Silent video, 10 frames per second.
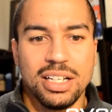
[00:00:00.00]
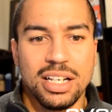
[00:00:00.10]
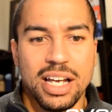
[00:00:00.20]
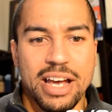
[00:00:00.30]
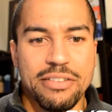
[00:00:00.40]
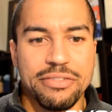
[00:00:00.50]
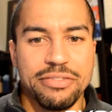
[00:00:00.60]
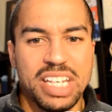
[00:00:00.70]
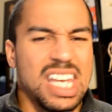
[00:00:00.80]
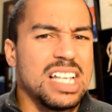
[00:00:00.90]
I have
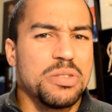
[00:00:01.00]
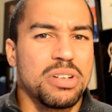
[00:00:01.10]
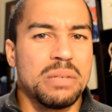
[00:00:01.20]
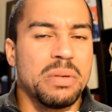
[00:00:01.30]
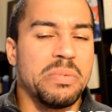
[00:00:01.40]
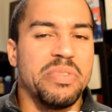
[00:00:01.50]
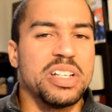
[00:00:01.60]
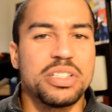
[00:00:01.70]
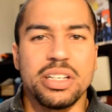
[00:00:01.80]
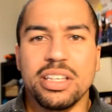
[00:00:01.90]
kids will come up
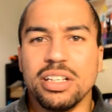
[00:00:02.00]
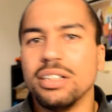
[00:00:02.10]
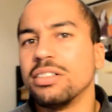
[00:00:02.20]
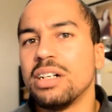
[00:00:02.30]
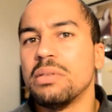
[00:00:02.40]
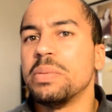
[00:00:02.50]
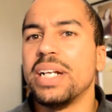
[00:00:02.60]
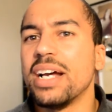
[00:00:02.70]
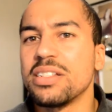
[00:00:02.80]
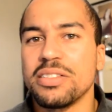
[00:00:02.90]
eventually. They'll come up and
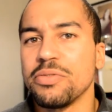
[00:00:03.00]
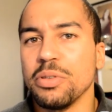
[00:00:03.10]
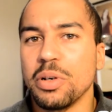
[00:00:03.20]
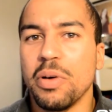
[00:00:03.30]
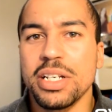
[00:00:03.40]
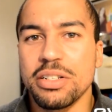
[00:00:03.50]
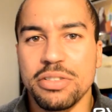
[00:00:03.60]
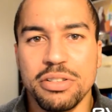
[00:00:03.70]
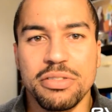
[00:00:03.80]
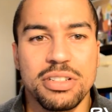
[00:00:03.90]
ask for requests or
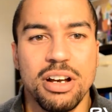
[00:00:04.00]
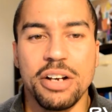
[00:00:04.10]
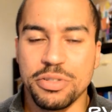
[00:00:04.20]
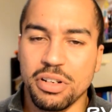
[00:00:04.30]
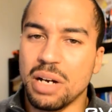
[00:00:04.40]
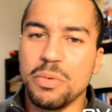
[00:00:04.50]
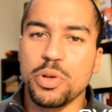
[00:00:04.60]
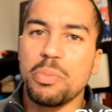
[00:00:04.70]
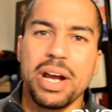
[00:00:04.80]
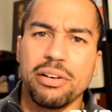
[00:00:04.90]
certain songs, or they'll come with
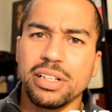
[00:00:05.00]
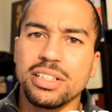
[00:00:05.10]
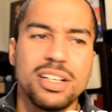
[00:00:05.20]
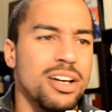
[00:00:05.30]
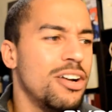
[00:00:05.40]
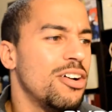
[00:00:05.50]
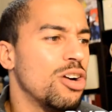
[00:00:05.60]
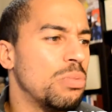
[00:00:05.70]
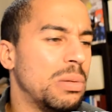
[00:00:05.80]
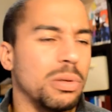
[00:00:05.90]
their parent,
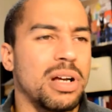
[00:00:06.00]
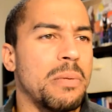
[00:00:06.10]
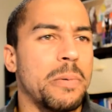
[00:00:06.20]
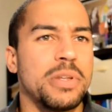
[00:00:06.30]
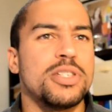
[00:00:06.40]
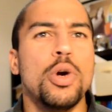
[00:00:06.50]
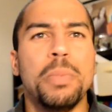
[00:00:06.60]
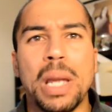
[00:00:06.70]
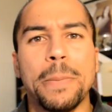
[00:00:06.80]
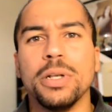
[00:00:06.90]
or people will come up with two
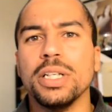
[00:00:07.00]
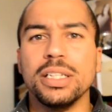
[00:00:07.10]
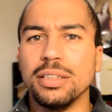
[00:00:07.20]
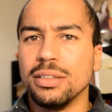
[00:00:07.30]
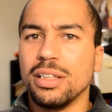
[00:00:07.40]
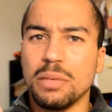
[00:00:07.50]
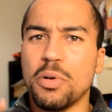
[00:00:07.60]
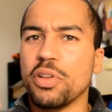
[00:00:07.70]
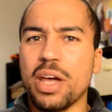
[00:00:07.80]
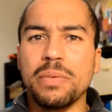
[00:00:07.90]
people and they'll
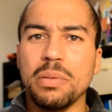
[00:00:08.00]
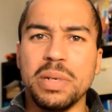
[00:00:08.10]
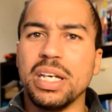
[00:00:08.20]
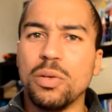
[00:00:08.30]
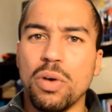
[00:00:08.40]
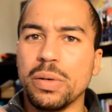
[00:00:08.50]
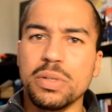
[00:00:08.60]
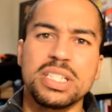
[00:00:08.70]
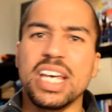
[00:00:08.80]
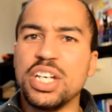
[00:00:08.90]
both come to me, and one will
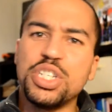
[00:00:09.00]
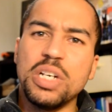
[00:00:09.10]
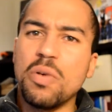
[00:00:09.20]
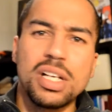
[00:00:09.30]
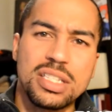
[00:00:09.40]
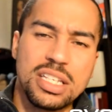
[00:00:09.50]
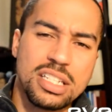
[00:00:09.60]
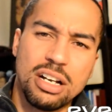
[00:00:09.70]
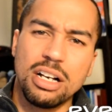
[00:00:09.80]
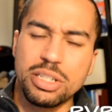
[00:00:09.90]
say she wants this
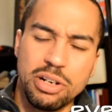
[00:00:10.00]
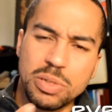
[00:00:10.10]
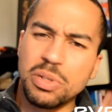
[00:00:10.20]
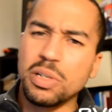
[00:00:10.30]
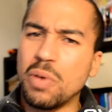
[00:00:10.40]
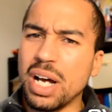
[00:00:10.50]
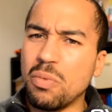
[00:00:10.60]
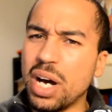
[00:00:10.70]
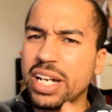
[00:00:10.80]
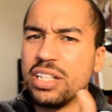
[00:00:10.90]
song. So I was wondering why
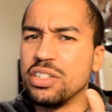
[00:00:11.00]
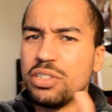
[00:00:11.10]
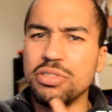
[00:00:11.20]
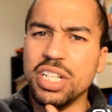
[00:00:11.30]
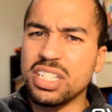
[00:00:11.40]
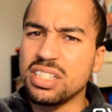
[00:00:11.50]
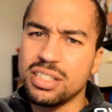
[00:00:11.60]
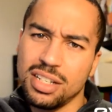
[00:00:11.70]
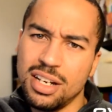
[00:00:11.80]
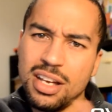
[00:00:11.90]
why didn't you just
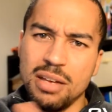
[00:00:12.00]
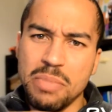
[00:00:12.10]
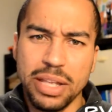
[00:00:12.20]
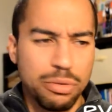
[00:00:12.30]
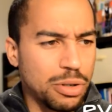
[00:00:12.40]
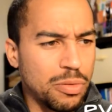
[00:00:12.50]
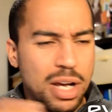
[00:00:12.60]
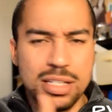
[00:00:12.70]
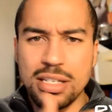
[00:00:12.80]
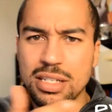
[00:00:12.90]
make the
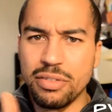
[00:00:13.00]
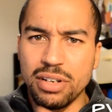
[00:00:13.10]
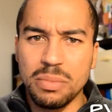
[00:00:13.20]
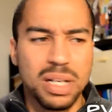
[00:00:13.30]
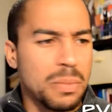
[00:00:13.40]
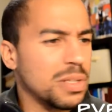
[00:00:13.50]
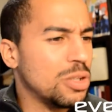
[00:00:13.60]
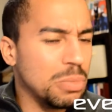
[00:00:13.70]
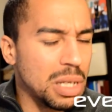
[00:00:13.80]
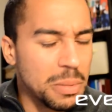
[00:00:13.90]
request instead of coming up with
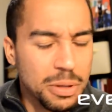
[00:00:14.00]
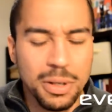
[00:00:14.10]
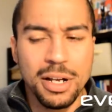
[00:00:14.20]
two people?